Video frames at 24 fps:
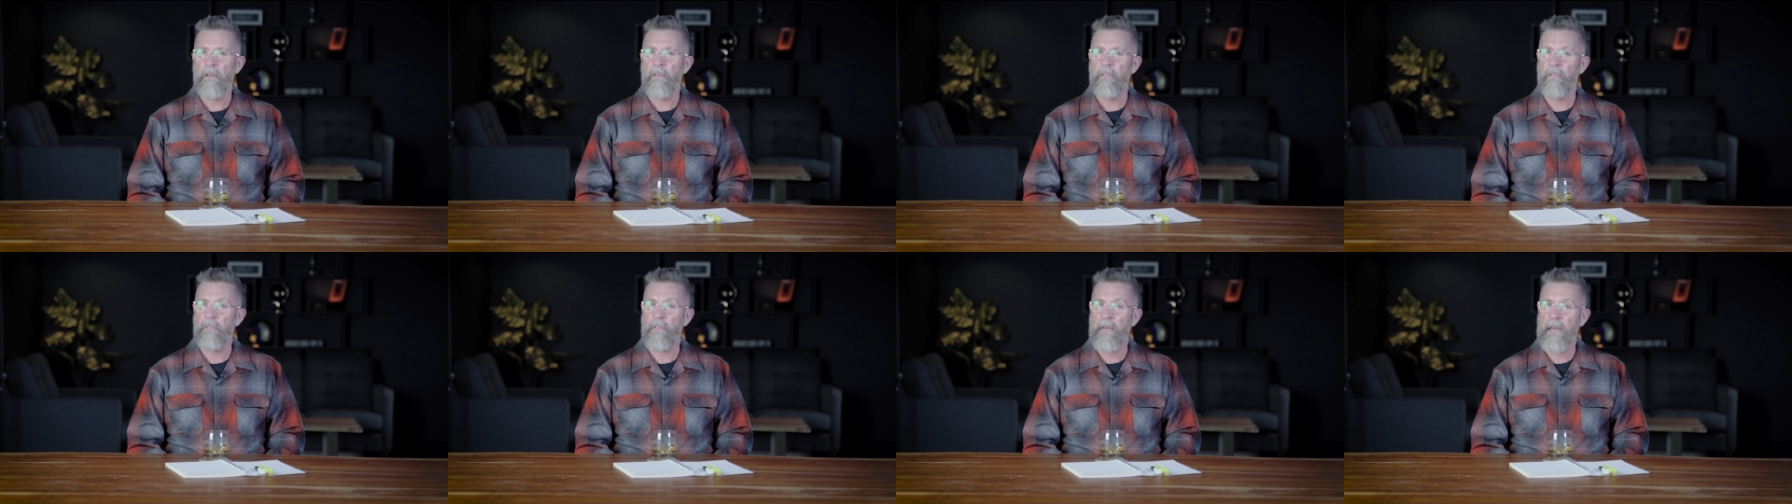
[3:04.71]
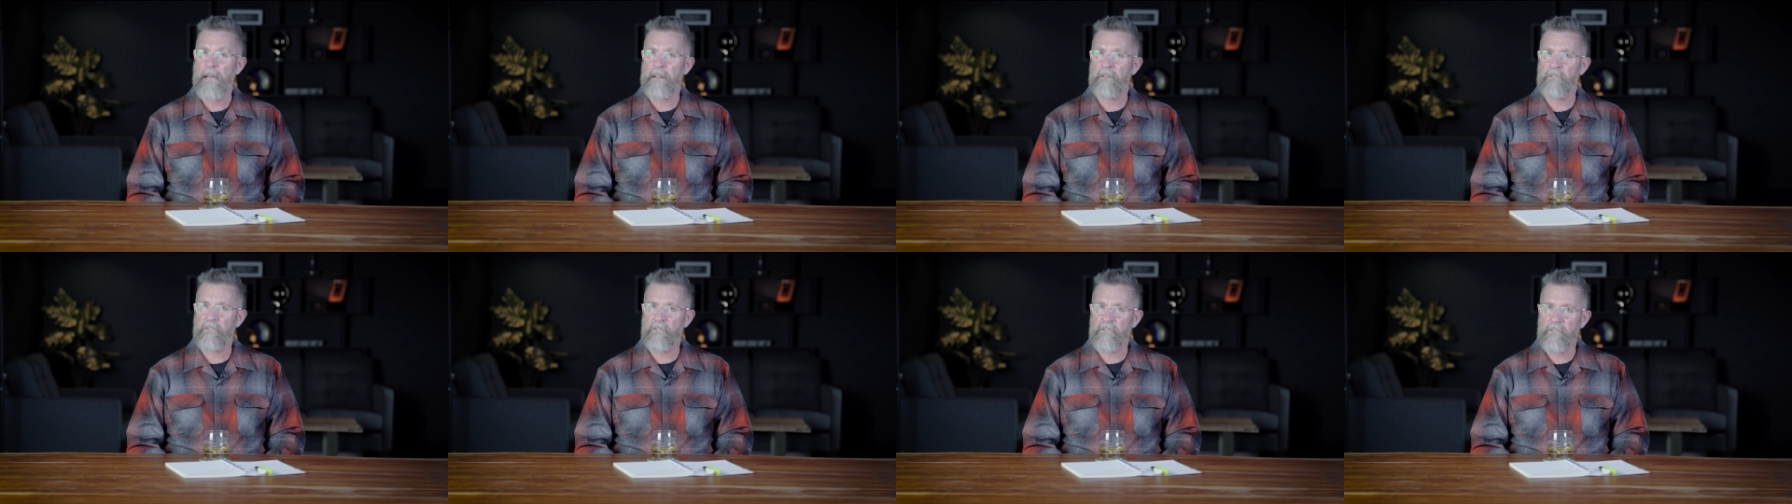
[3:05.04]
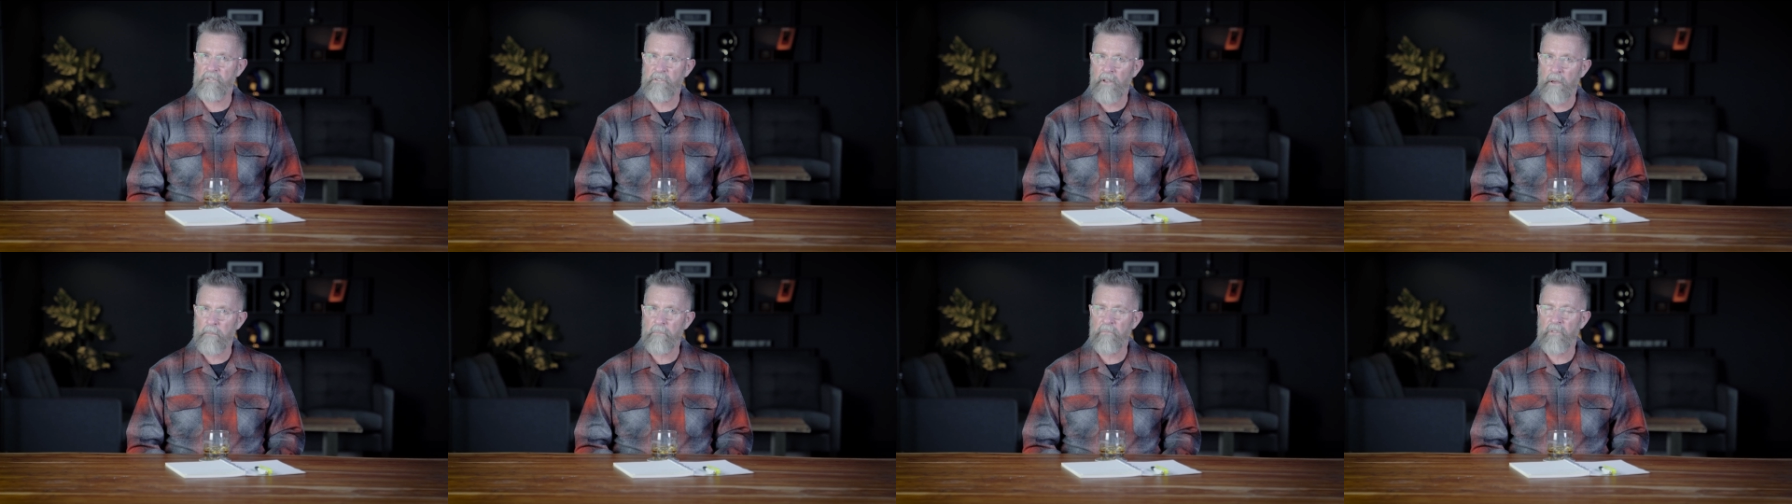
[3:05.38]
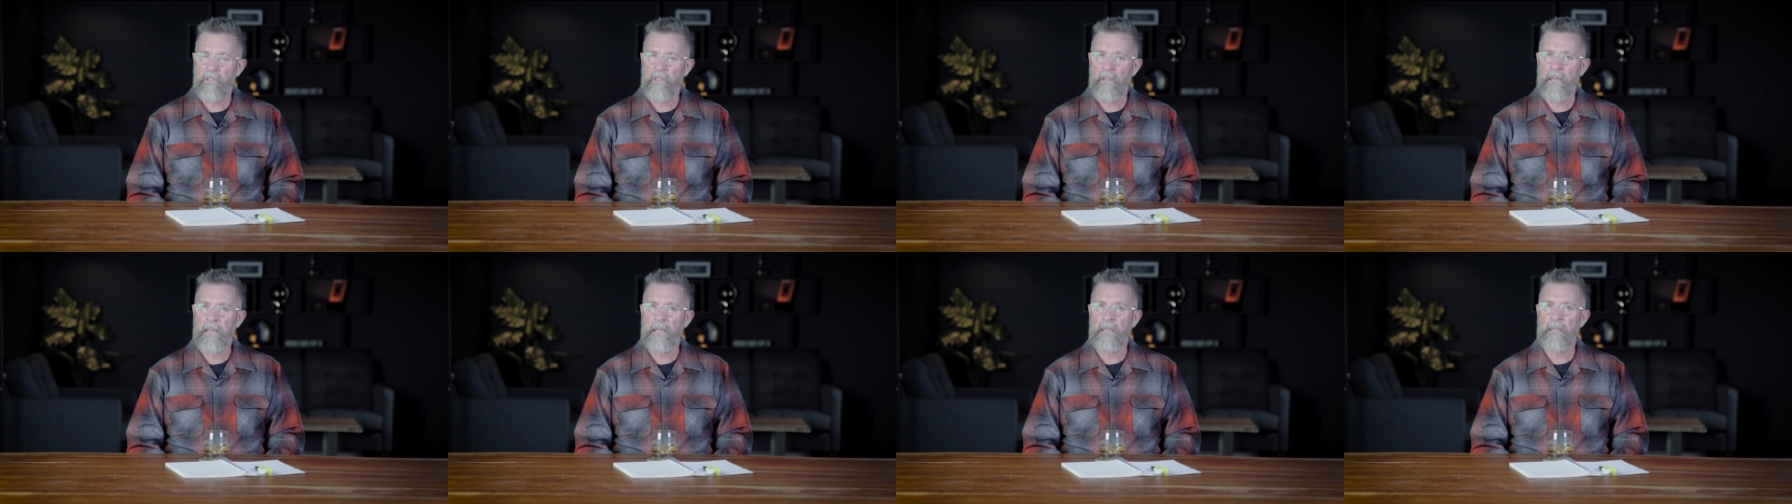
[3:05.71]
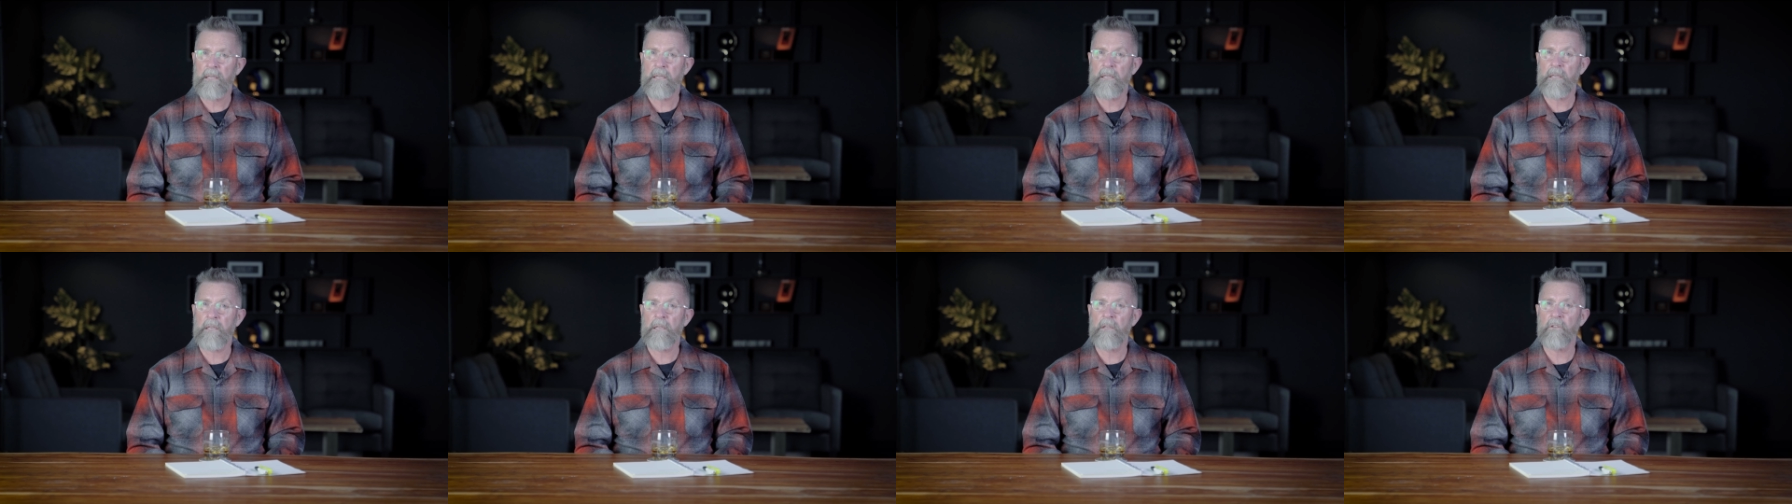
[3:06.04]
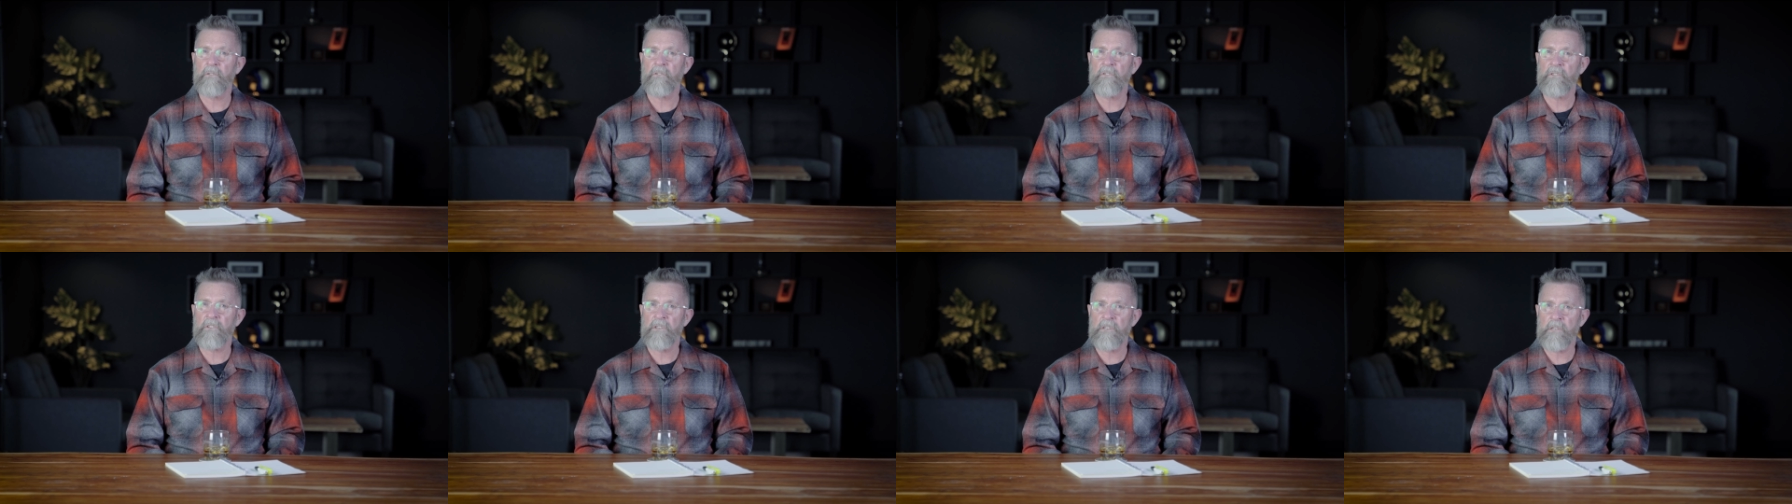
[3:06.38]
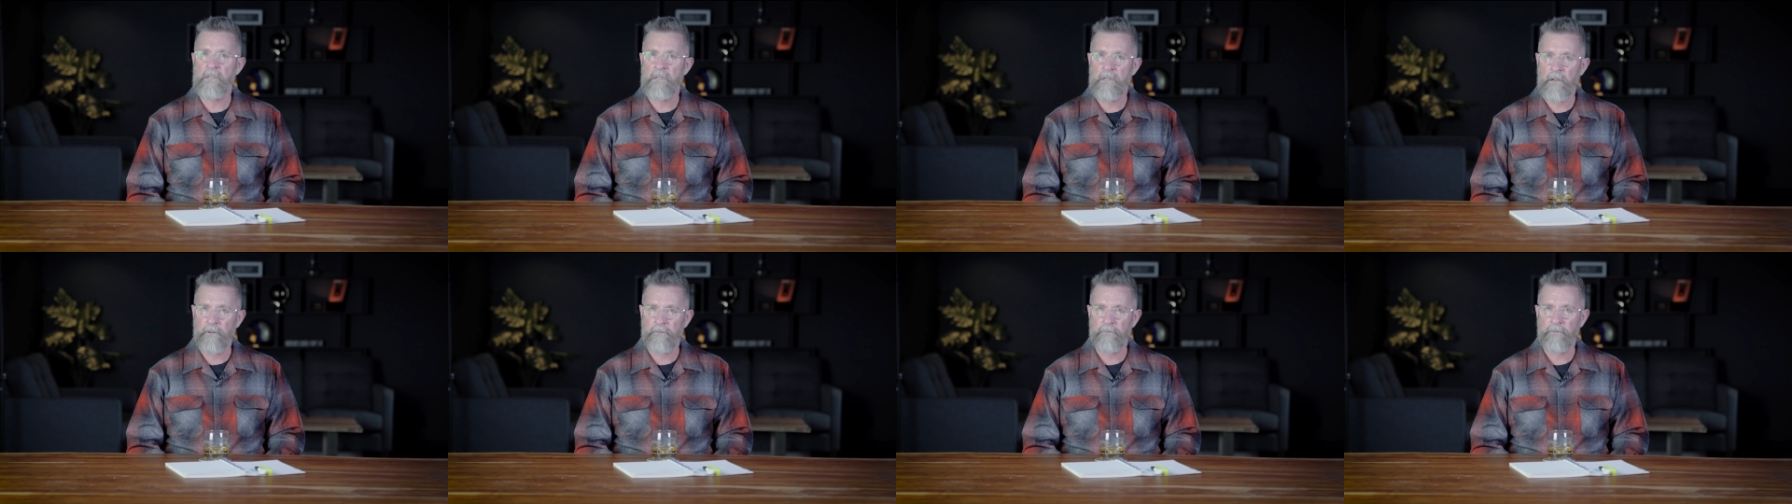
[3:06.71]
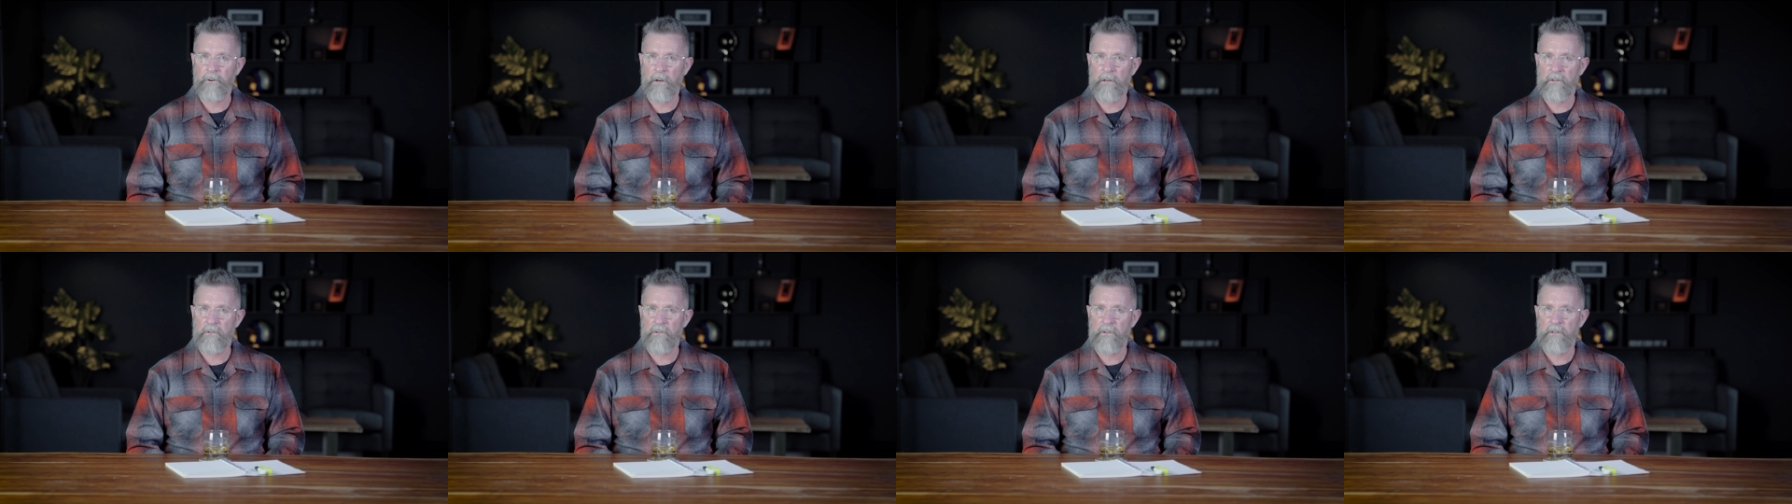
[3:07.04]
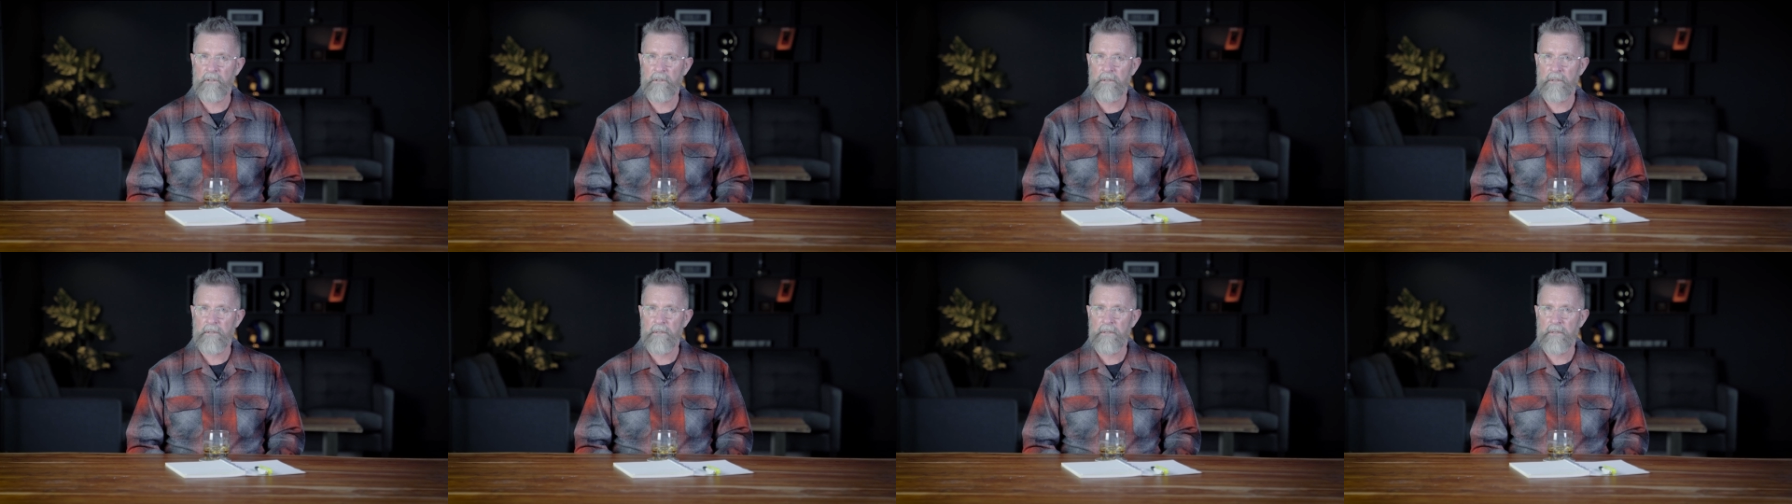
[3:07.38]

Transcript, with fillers: that something is different.